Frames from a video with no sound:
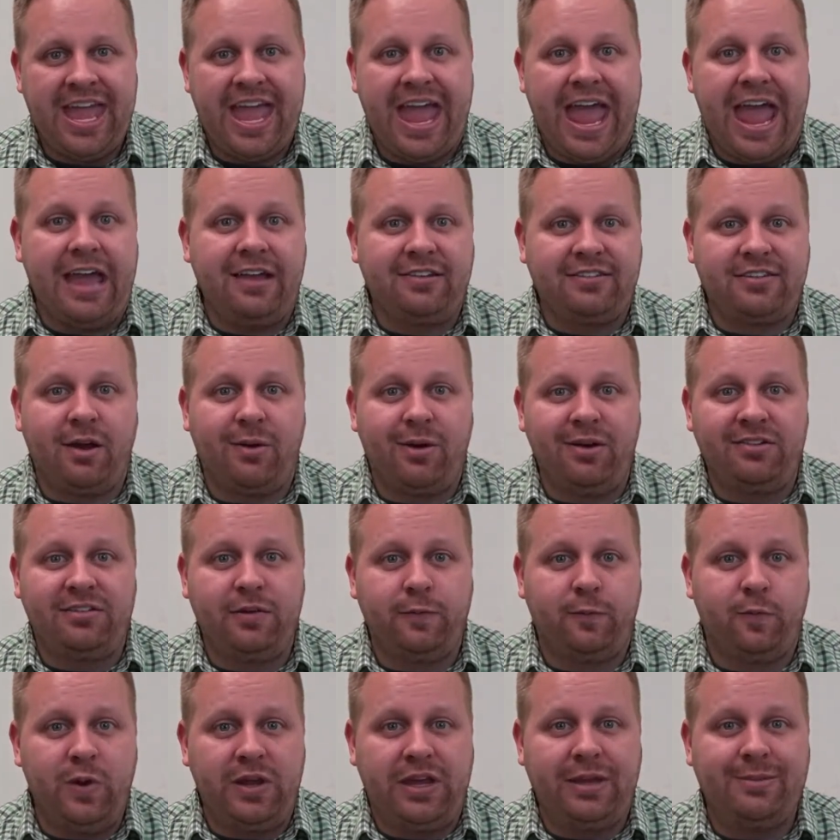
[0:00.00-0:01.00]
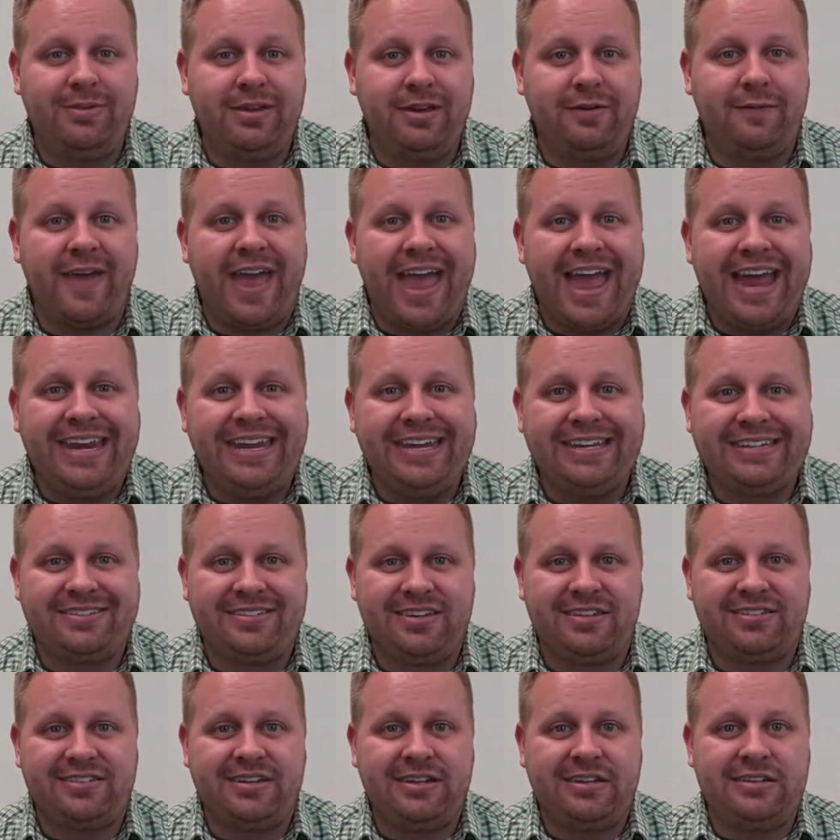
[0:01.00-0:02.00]
As always, if we can be of any
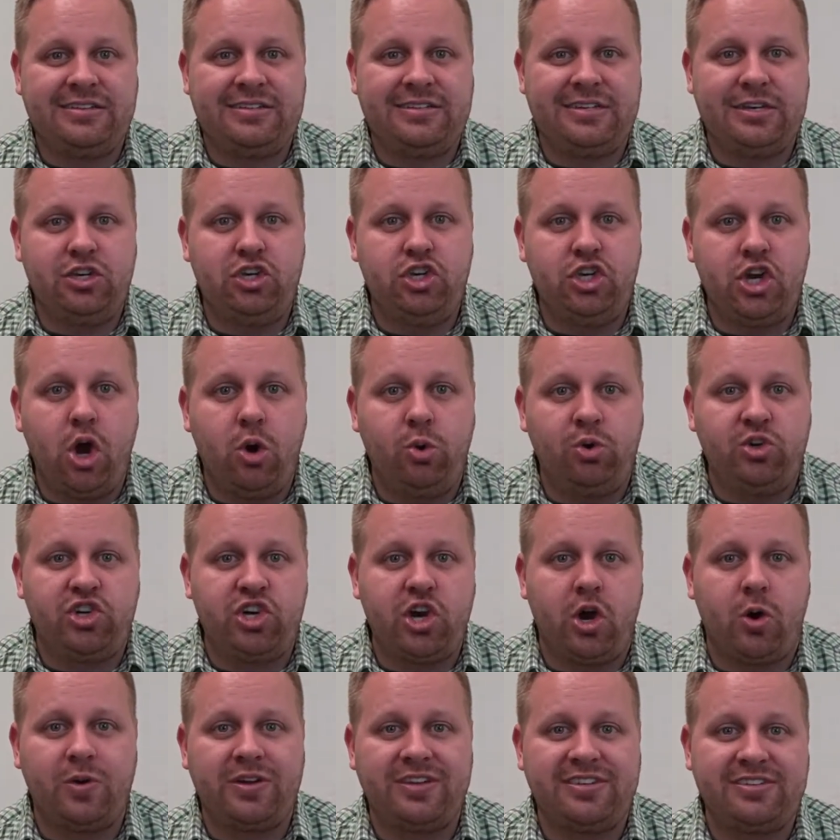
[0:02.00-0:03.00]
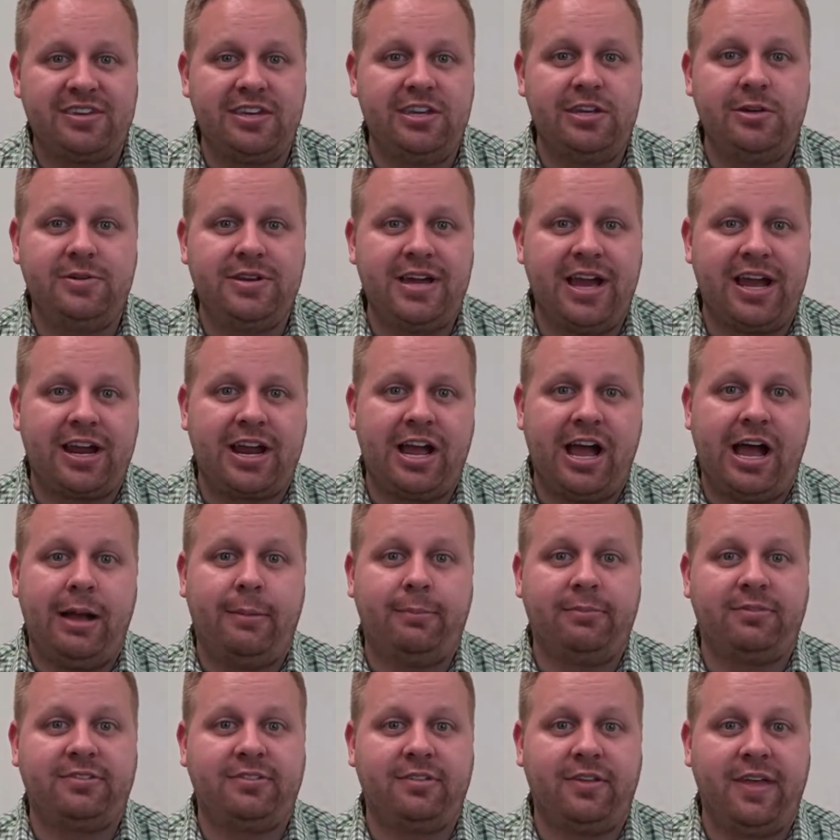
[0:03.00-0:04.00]
assistance,
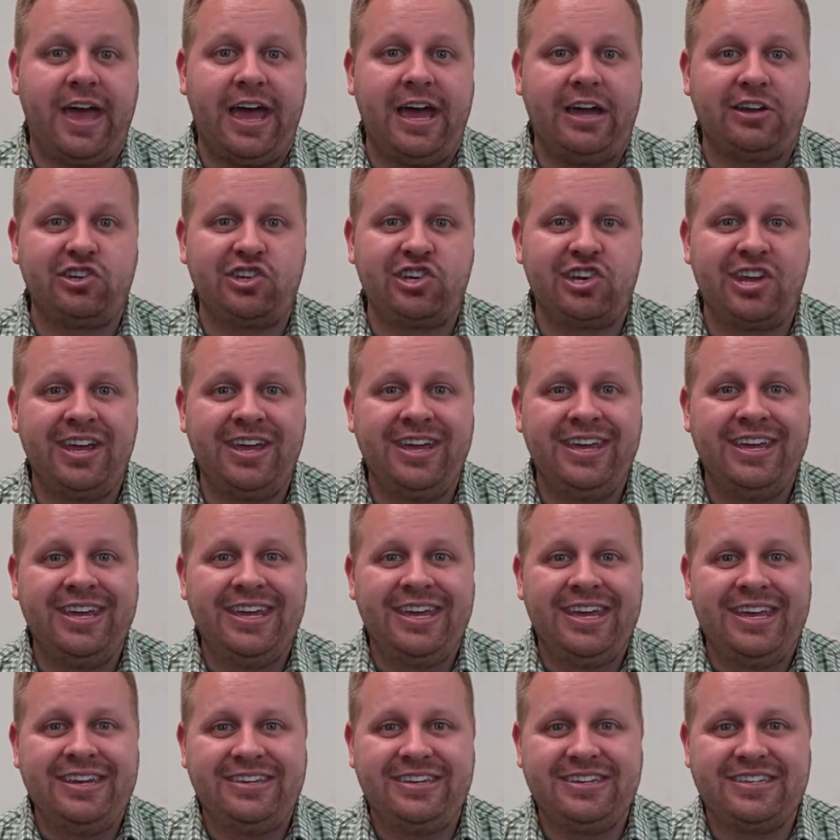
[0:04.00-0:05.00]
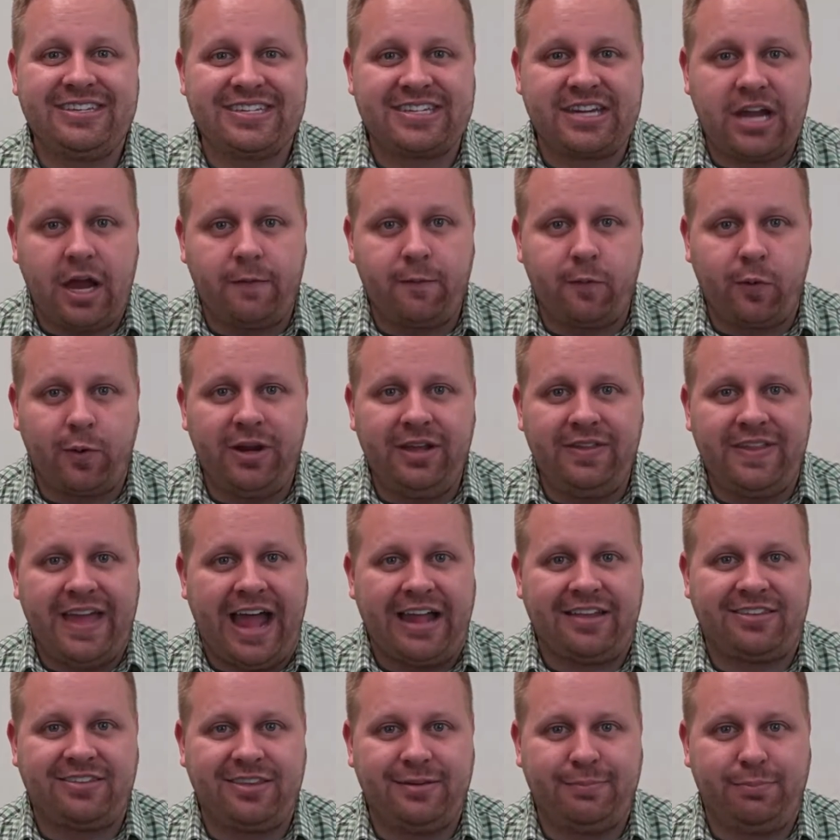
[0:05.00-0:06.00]
nojokecu.com/discovery.
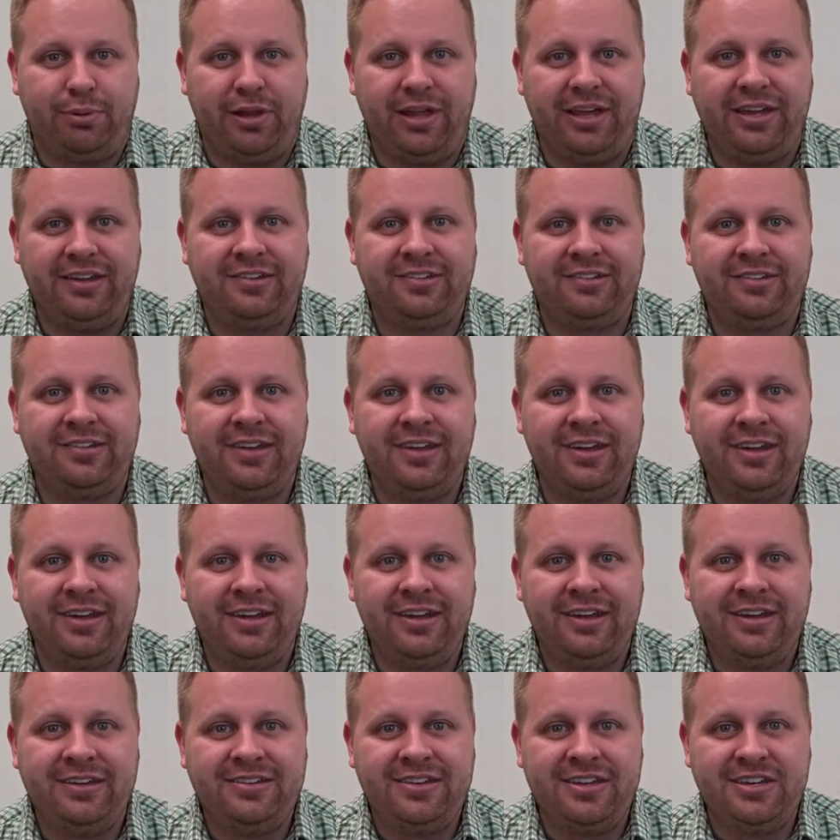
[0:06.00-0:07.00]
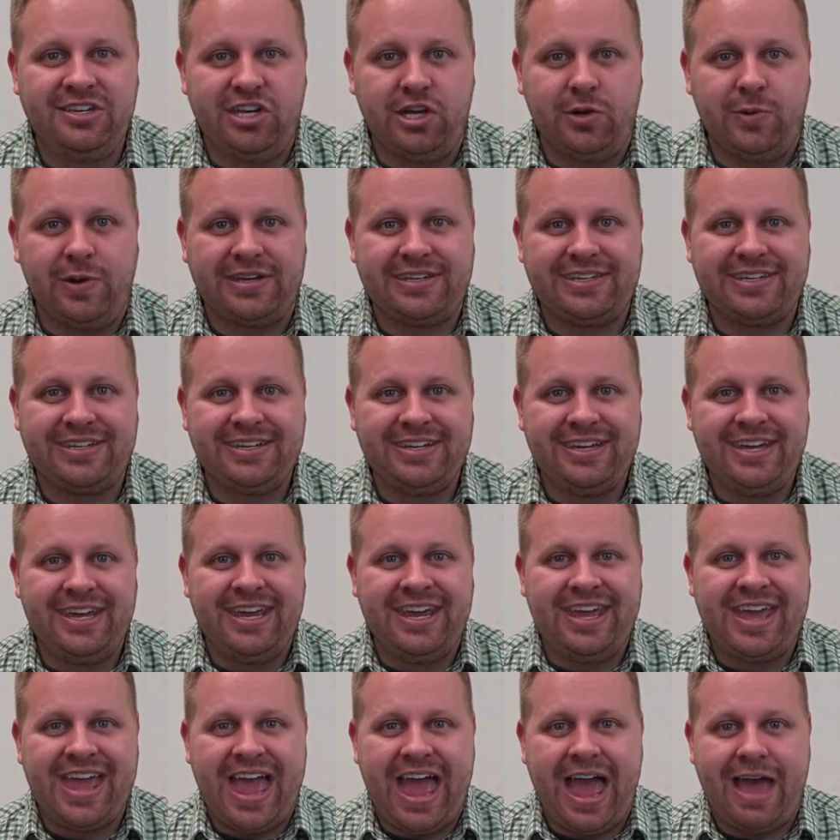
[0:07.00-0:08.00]
That's the place to do it.
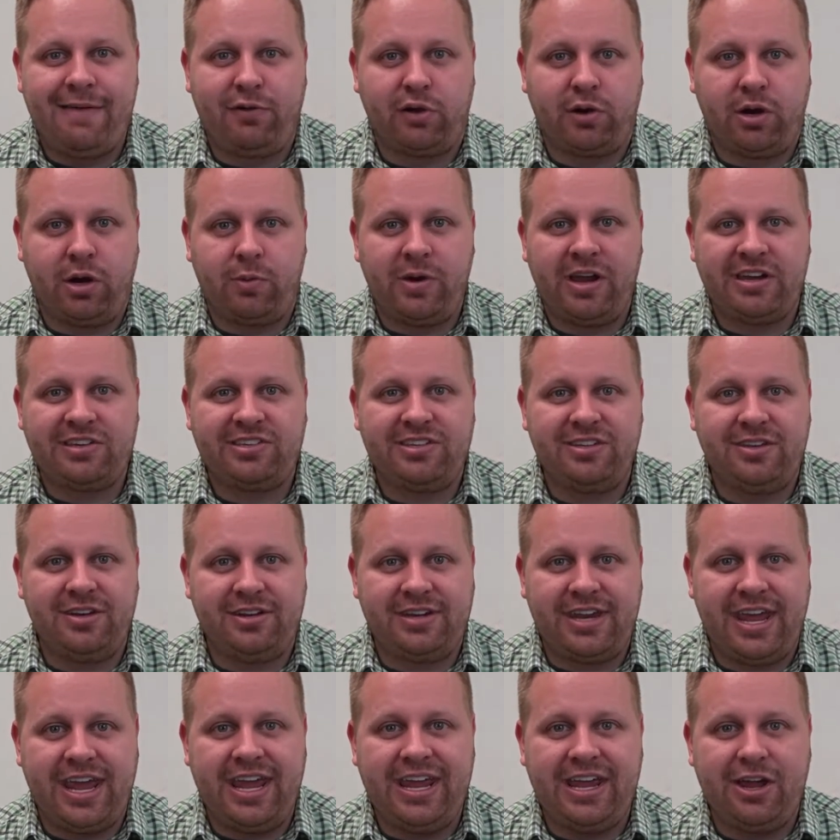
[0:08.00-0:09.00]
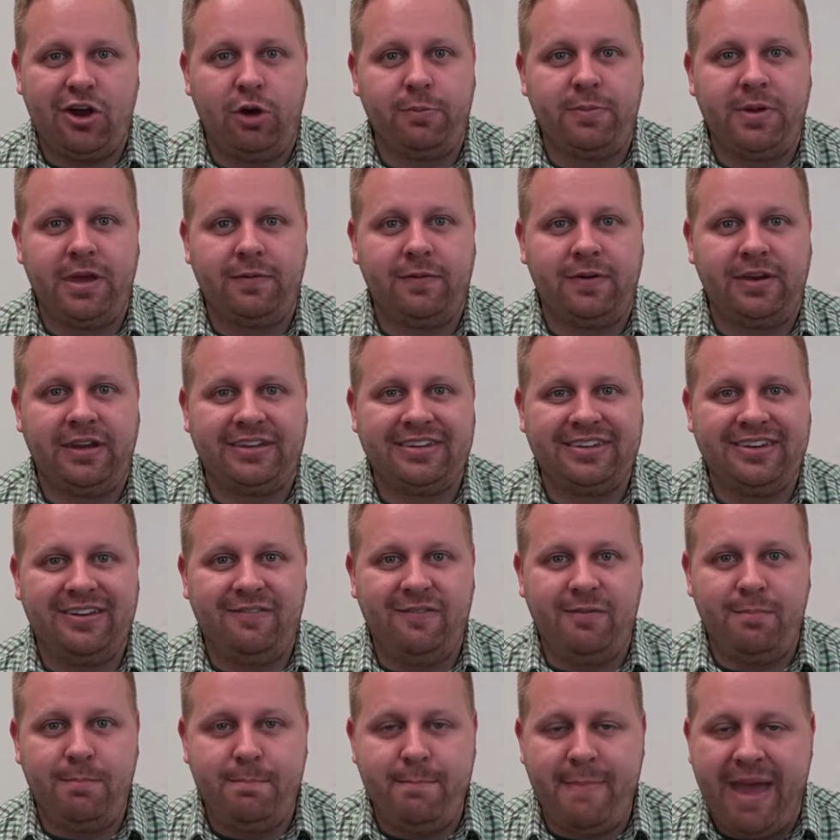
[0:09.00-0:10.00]
Have a great rest of the day. I hope you have a
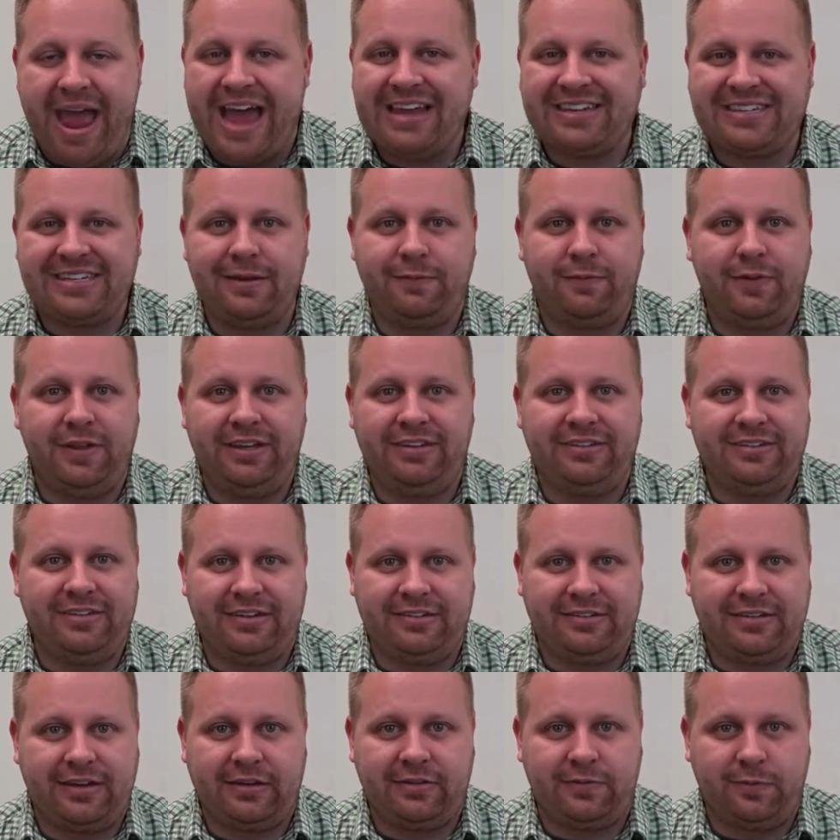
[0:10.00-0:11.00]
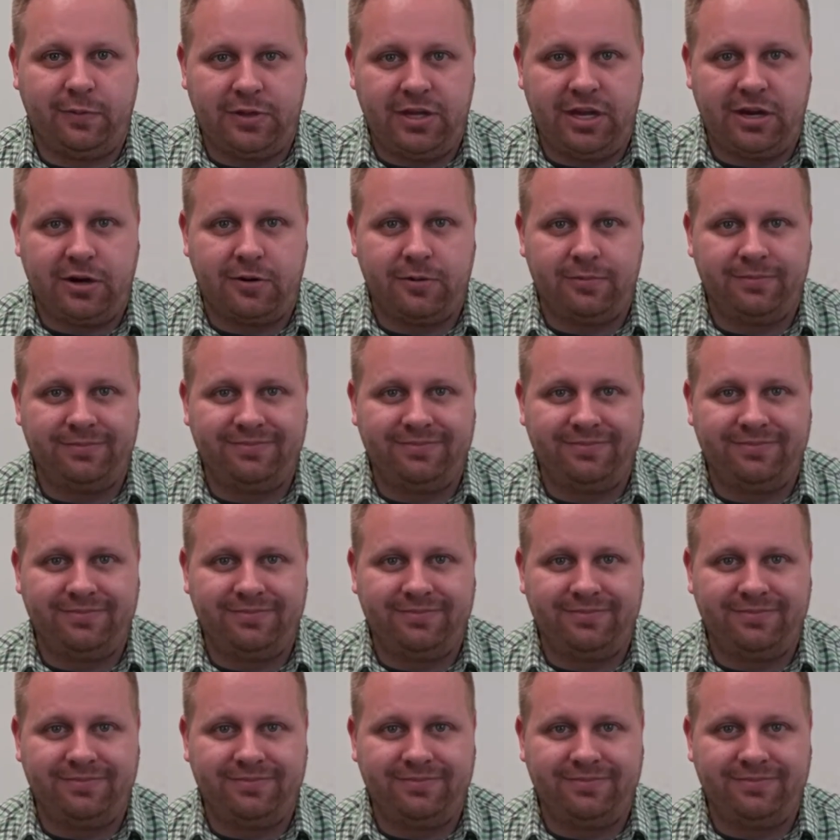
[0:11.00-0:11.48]
massively successful year.